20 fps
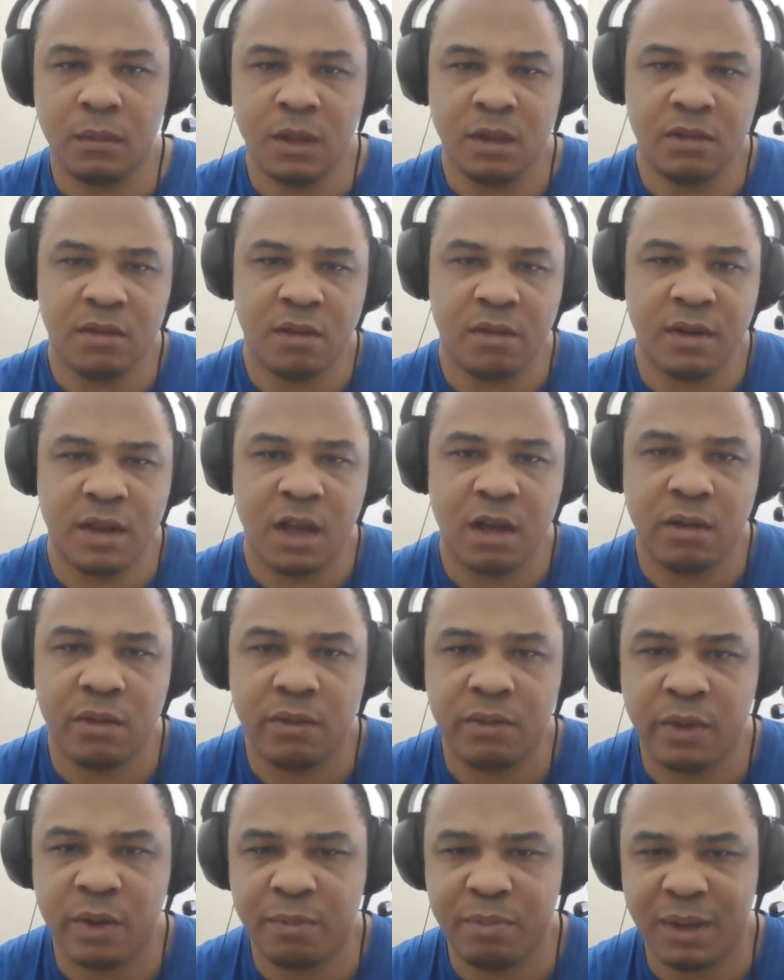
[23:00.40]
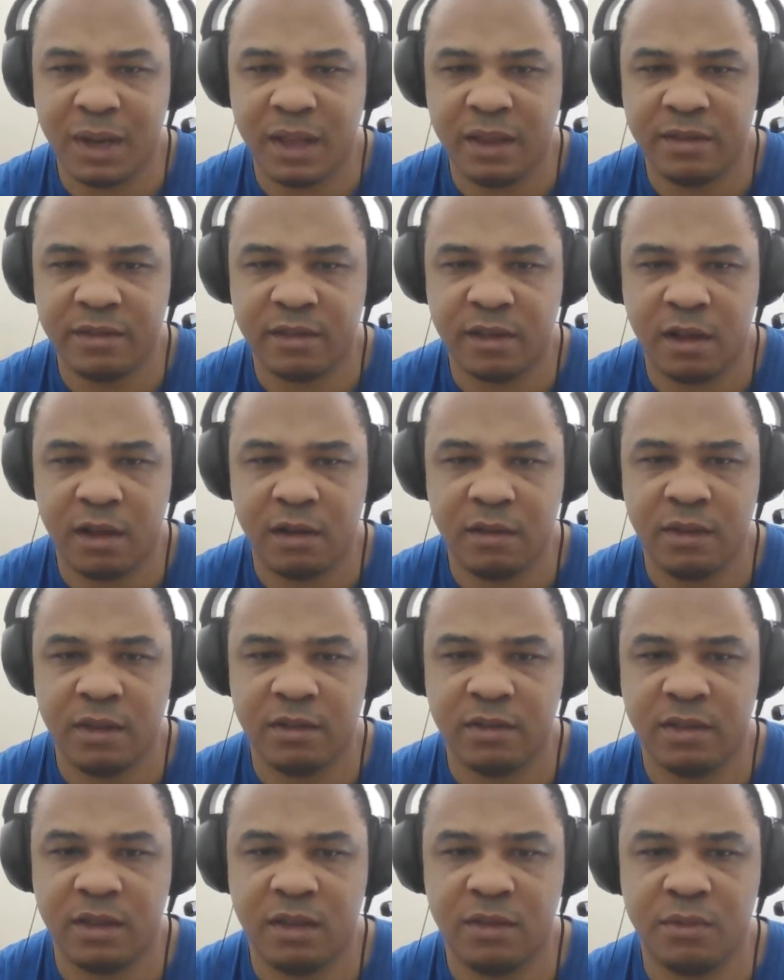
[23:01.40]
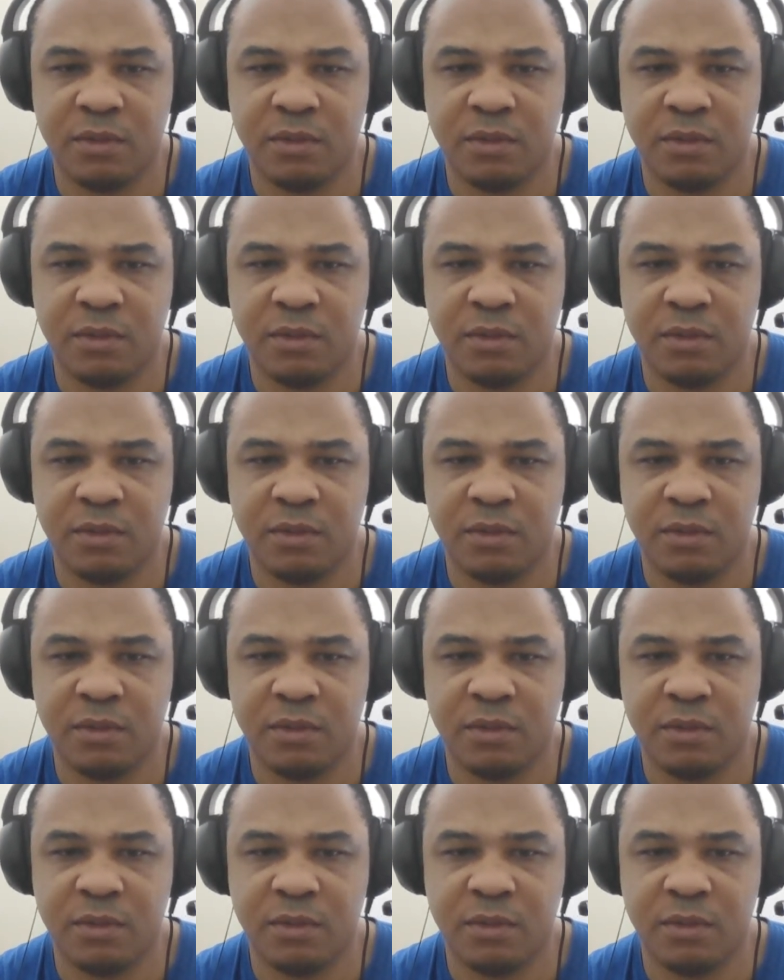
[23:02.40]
So now we replaced all of these things.